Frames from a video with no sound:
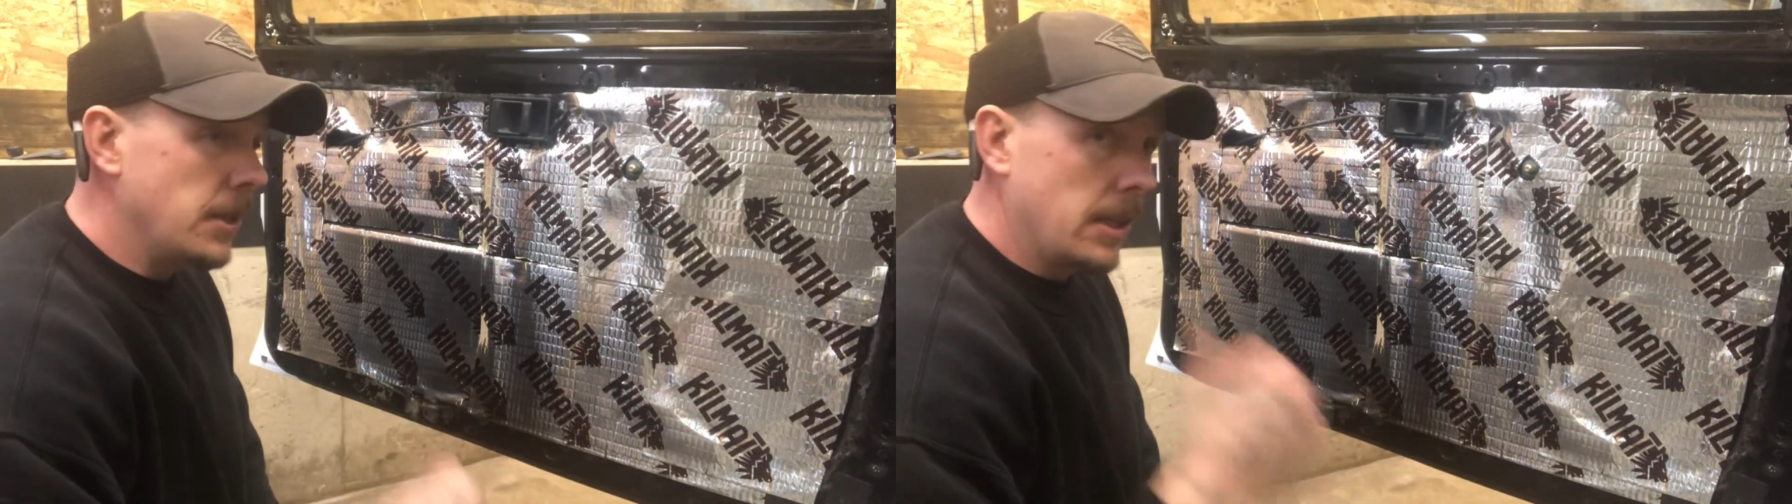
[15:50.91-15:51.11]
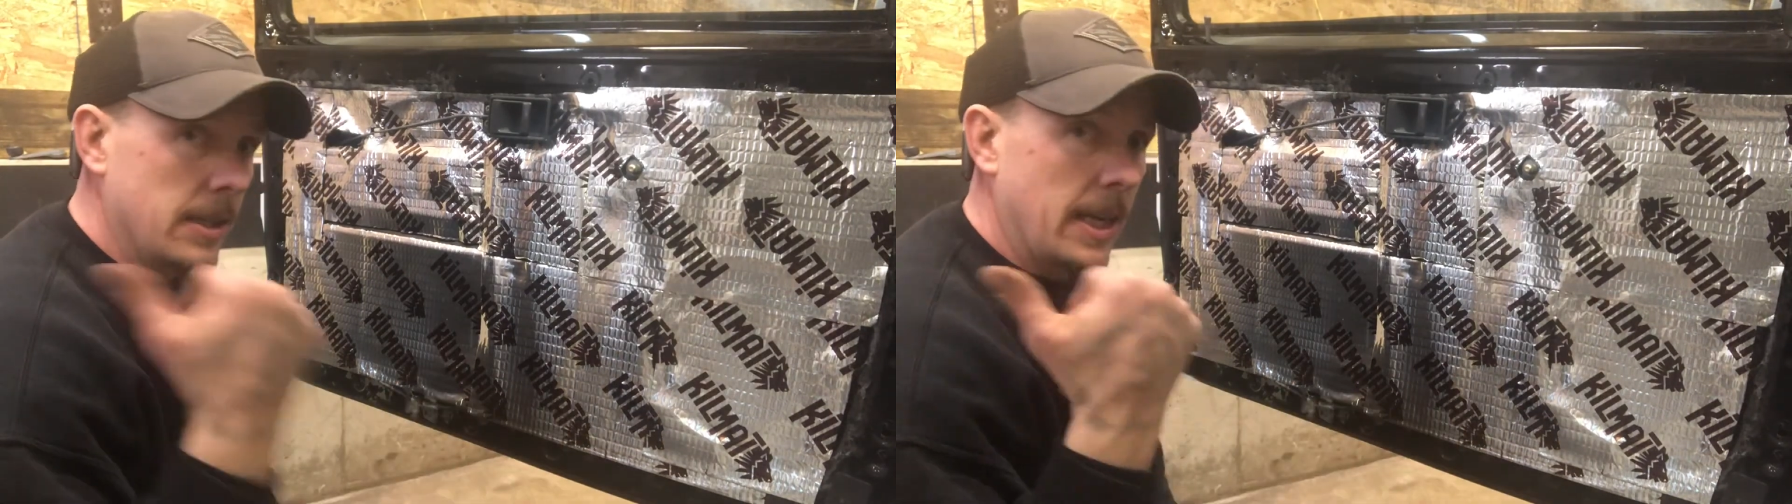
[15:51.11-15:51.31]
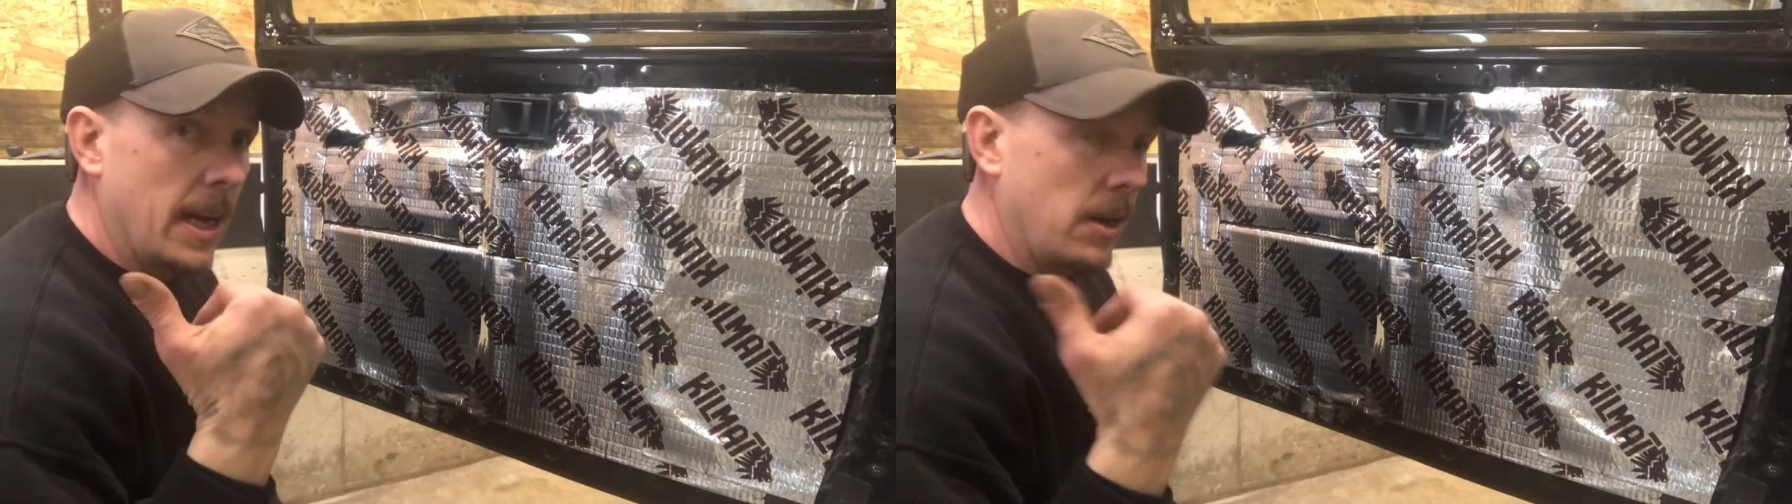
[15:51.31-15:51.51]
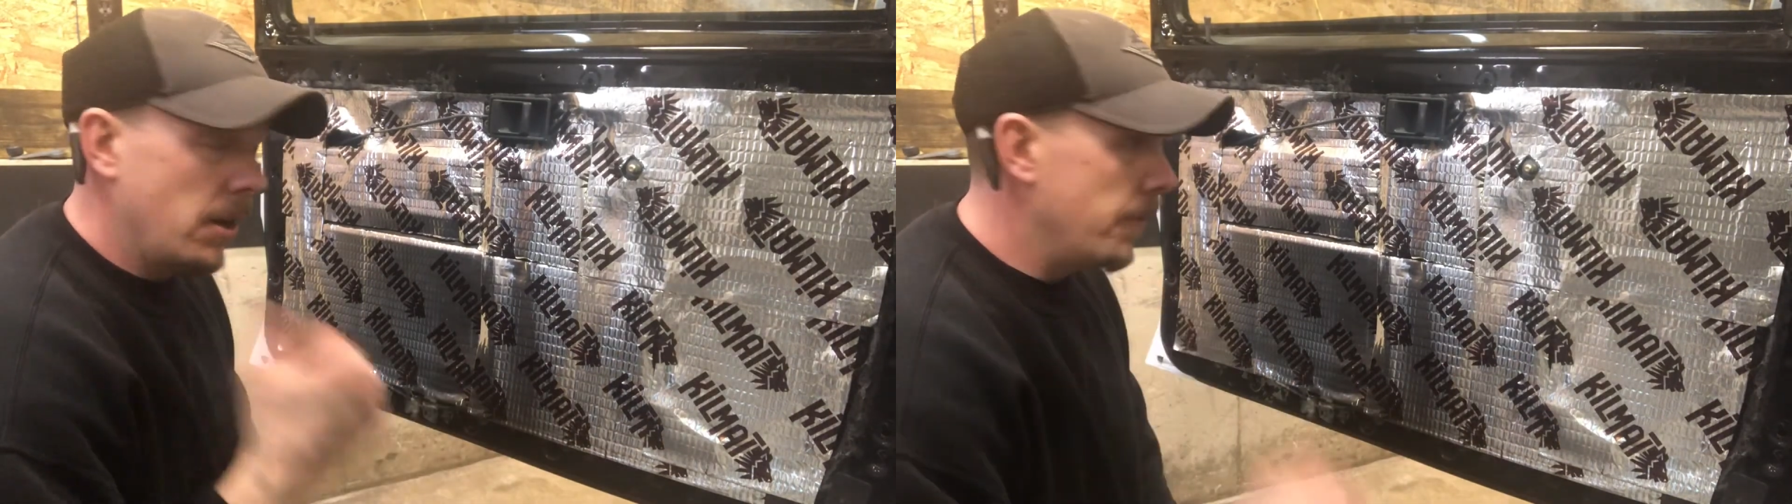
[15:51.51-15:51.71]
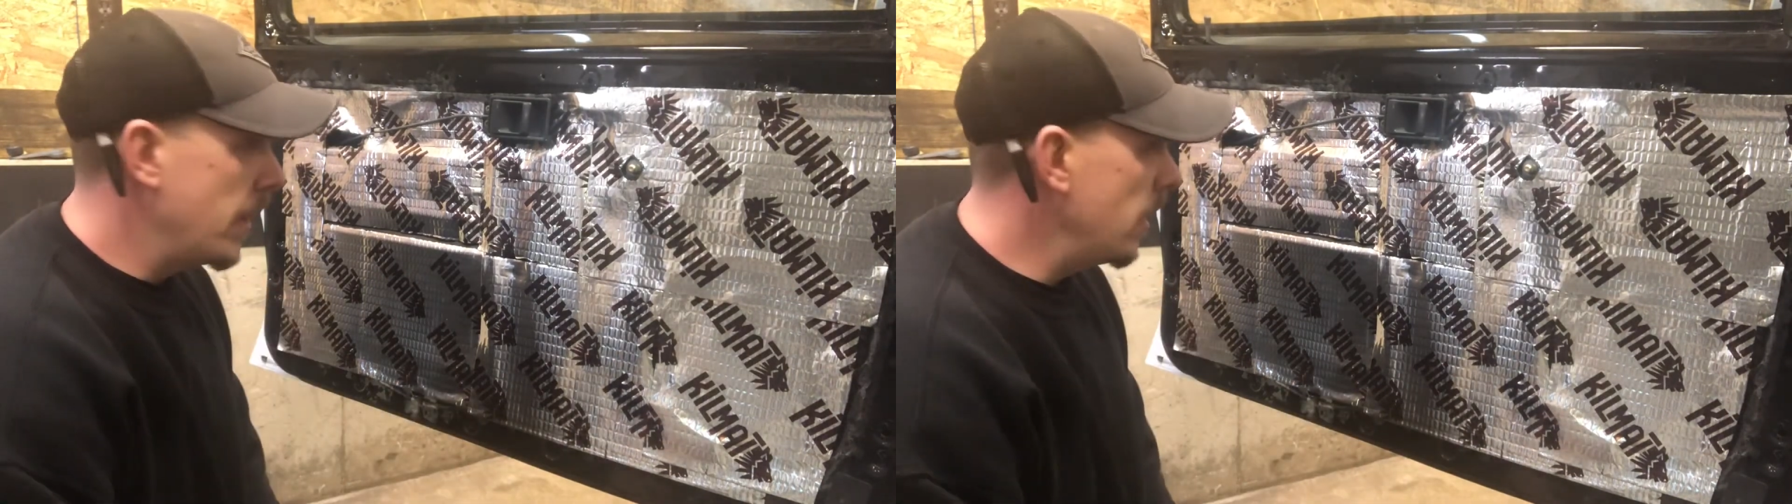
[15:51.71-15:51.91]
because I got a good amount